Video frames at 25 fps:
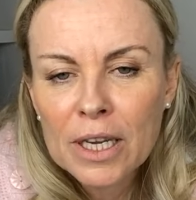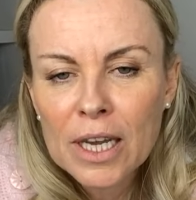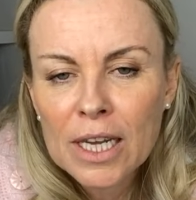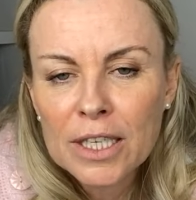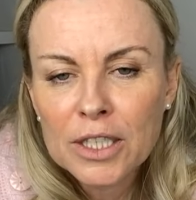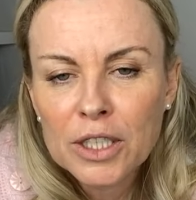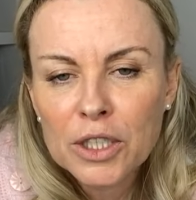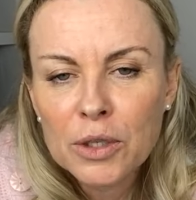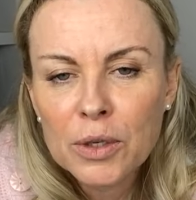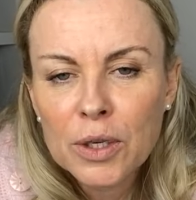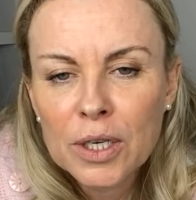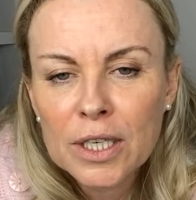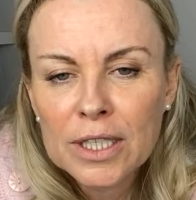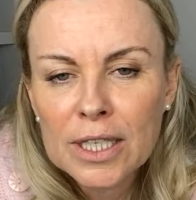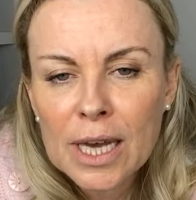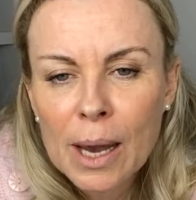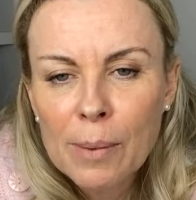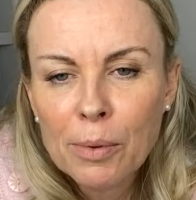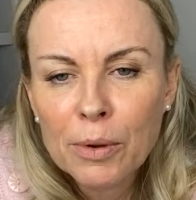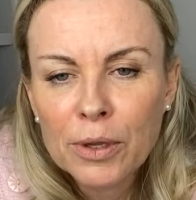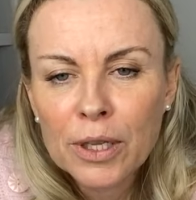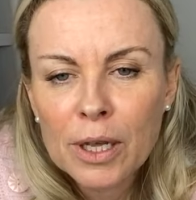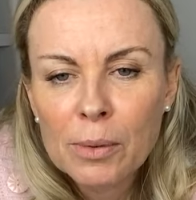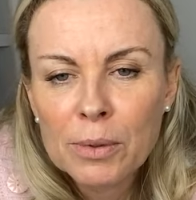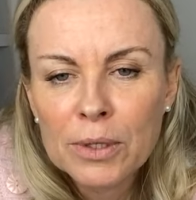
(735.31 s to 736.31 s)
Yes, you can
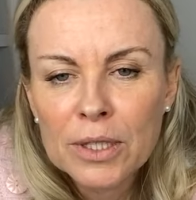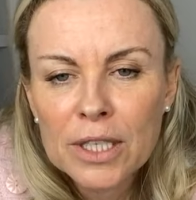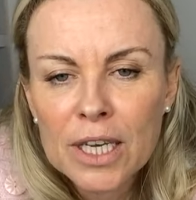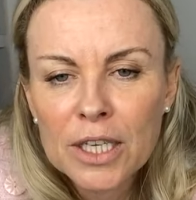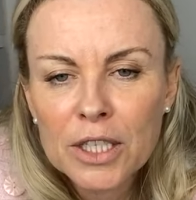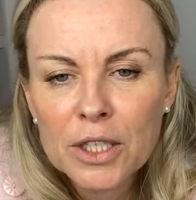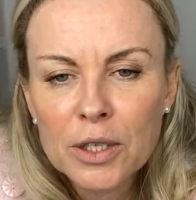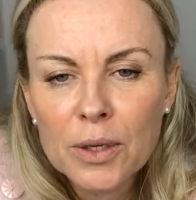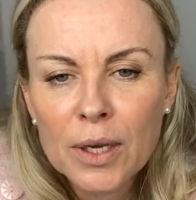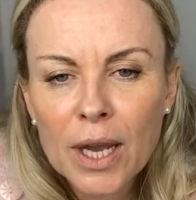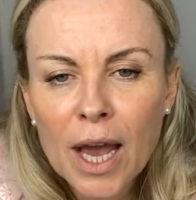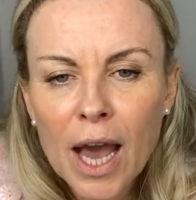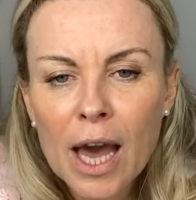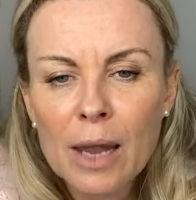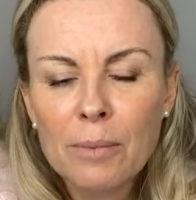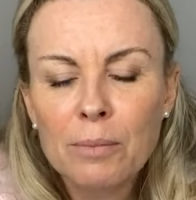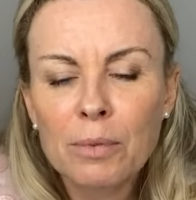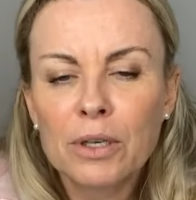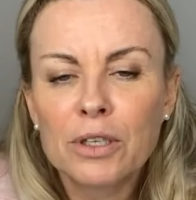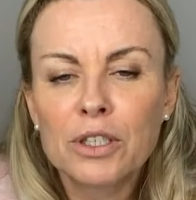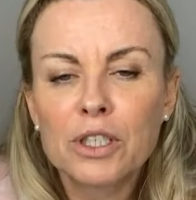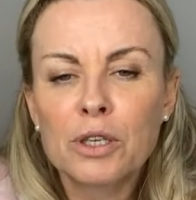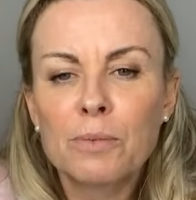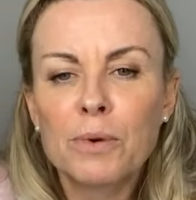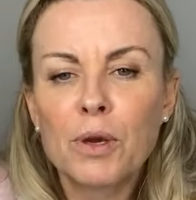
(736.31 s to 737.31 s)
tap on the elbows. Yes, you can.
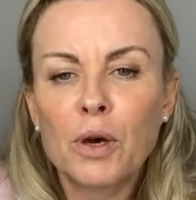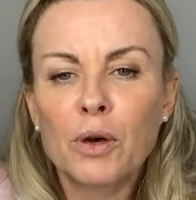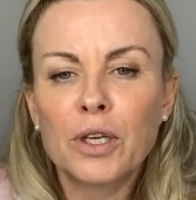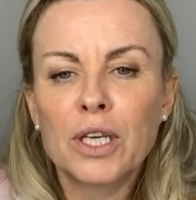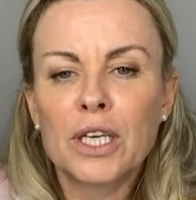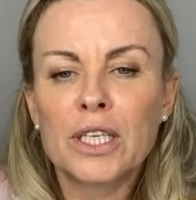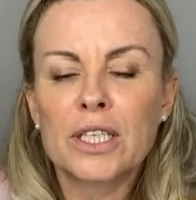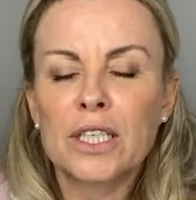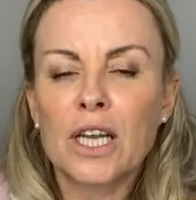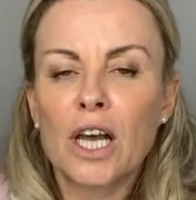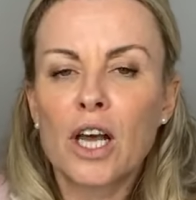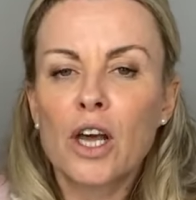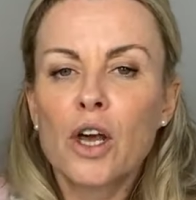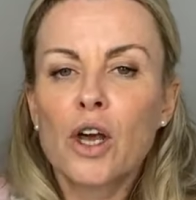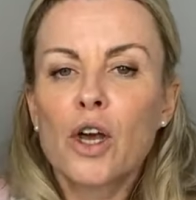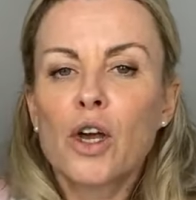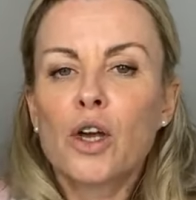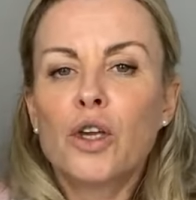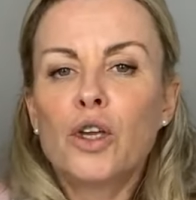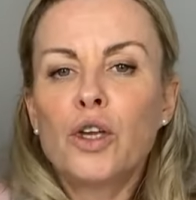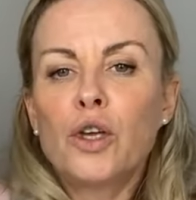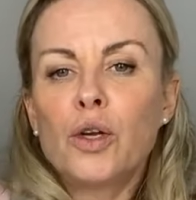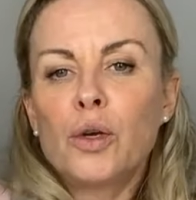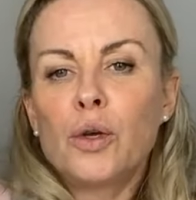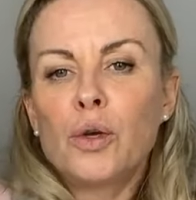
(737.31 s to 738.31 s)
But to be honest,
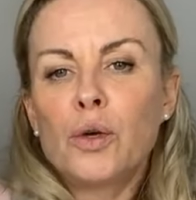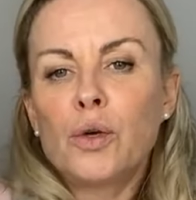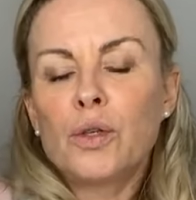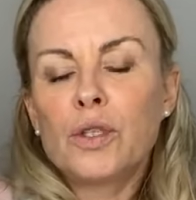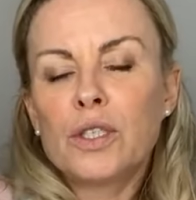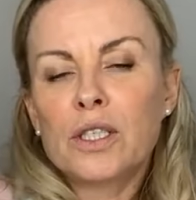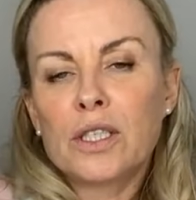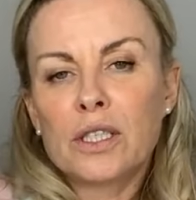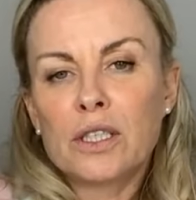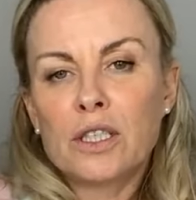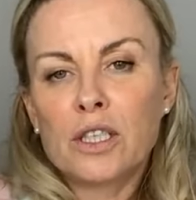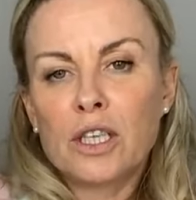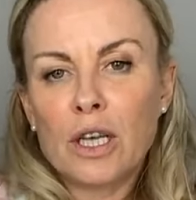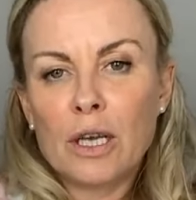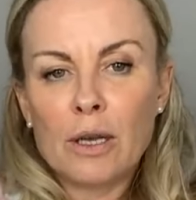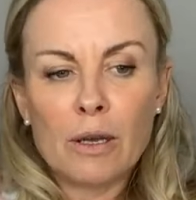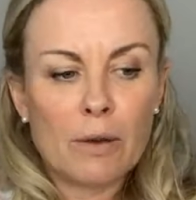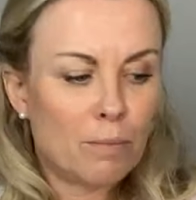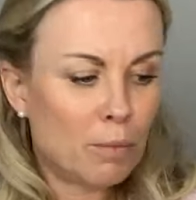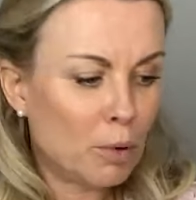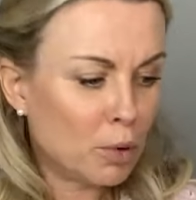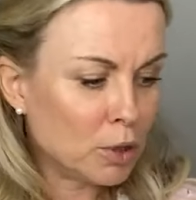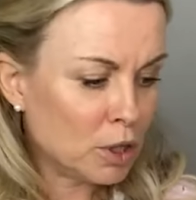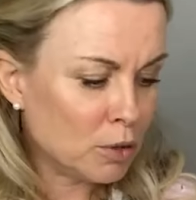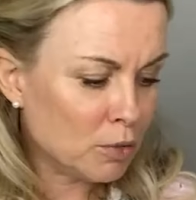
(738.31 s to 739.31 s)
use
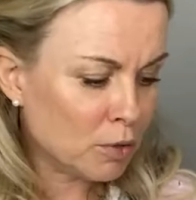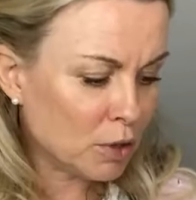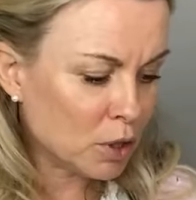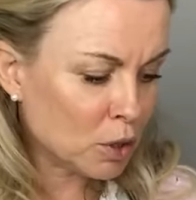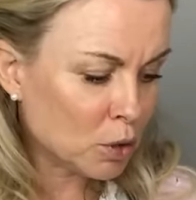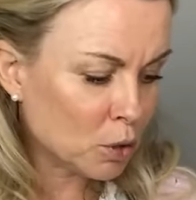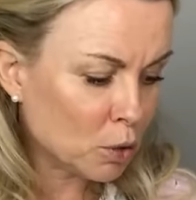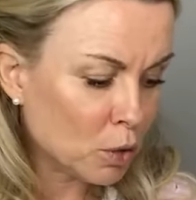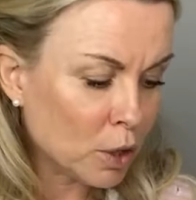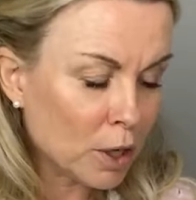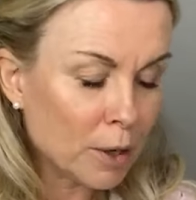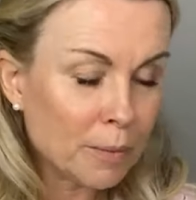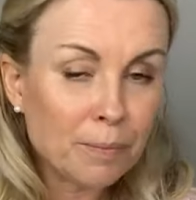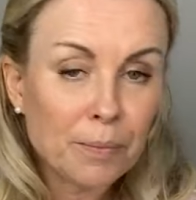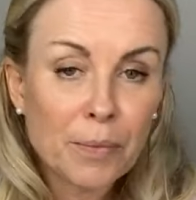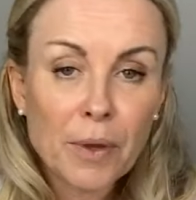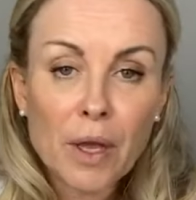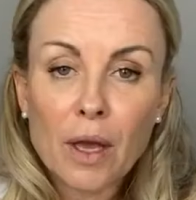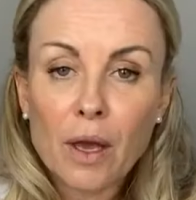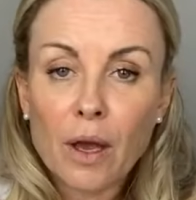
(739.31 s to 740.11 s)
the body restorer.